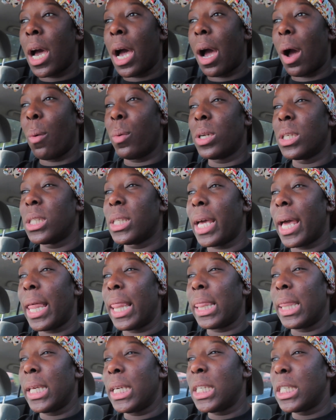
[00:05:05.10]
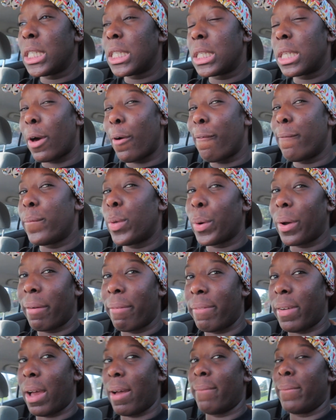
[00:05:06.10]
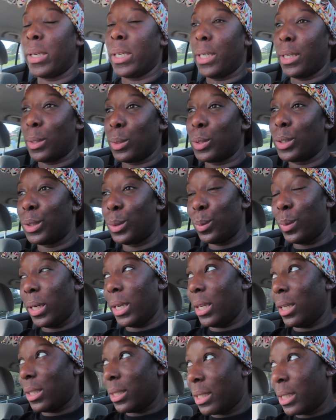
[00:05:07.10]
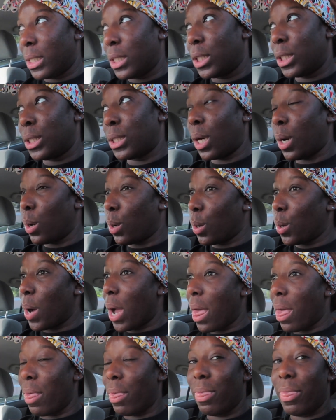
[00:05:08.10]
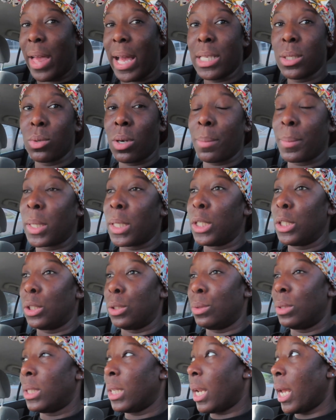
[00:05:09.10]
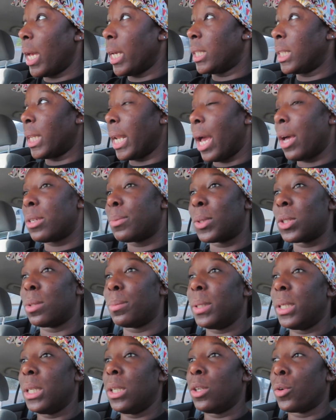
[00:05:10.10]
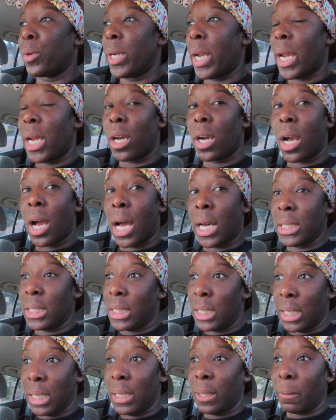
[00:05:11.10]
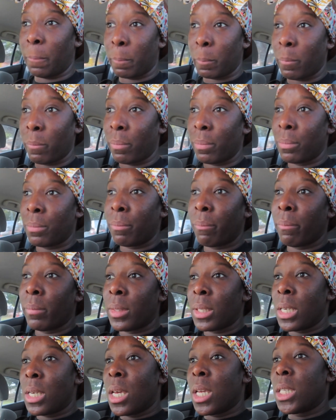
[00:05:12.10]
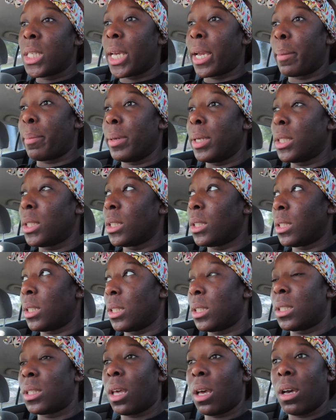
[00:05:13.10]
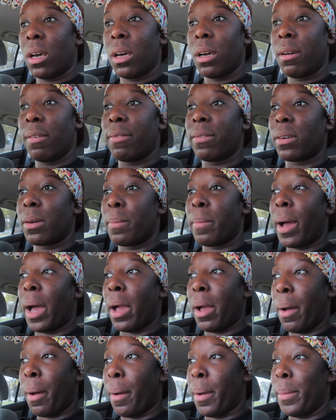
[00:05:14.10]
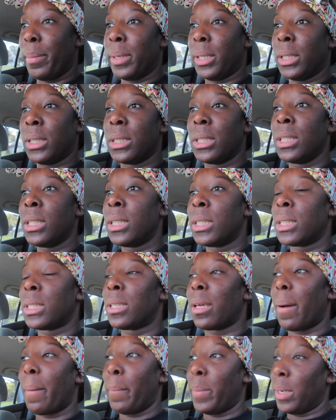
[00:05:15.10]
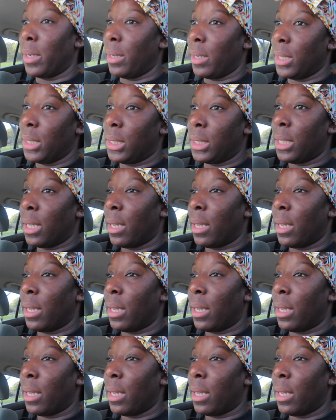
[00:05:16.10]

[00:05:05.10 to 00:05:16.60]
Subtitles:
I want to say at least 4 to 5 videos to edit. So that's what I'm gonna do today. Today I was supposed to be creating content. taking pictures and stuff for my business, but